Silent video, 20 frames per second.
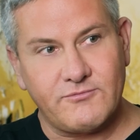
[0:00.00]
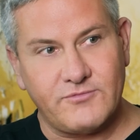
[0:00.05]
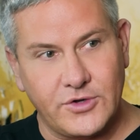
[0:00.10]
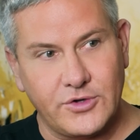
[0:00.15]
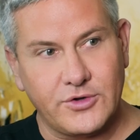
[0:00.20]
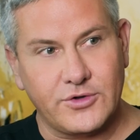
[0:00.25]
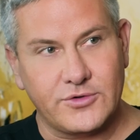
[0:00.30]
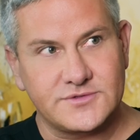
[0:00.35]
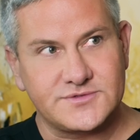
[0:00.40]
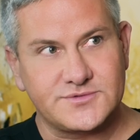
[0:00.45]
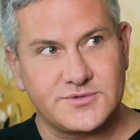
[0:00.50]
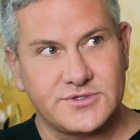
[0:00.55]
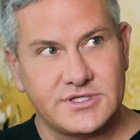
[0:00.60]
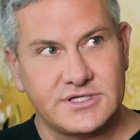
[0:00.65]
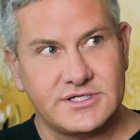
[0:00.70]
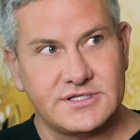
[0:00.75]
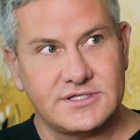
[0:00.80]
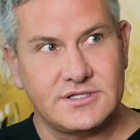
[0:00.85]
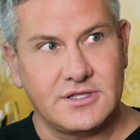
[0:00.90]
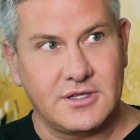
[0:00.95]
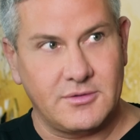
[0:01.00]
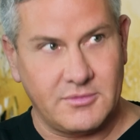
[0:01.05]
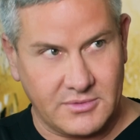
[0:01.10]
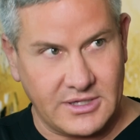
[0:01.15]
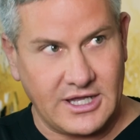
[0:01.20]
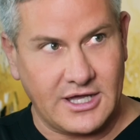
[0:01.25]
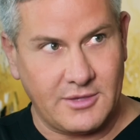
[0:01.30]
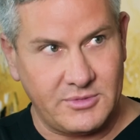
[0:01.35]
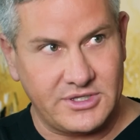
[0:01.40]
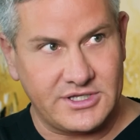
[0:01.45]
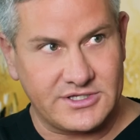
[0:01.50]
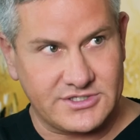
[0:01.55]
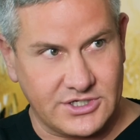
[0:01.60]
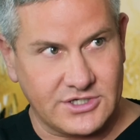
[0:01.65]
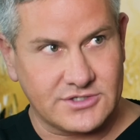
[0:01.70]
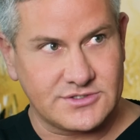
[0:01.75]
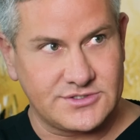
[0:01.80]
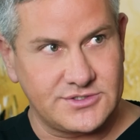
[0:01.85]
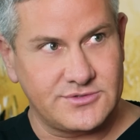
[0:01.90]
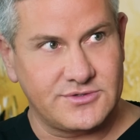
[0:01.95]
photos really got me to
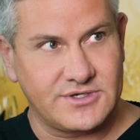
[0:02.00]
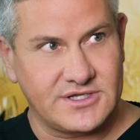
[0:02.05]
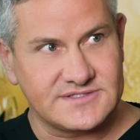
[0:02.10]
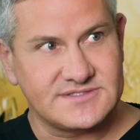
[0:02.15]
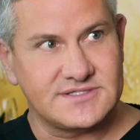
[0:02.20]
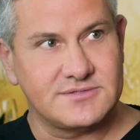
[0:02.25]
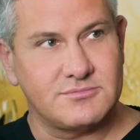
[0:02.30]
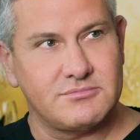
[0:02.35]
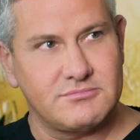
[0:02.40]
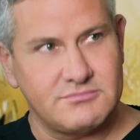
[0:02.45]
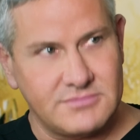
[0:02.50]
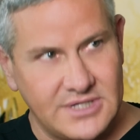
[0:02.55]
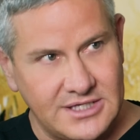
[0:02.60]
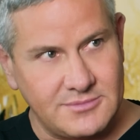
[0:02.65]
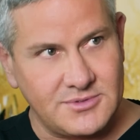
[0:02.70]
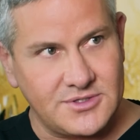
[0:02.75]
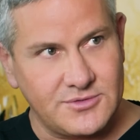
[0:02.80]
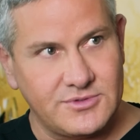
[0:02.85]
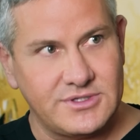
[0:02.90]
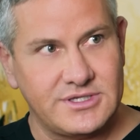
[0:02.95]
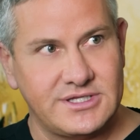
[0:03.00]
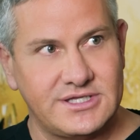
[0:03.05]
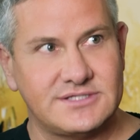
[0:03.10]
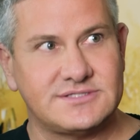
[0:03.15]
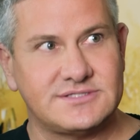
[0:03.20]
talk to you. And I said, maybe we need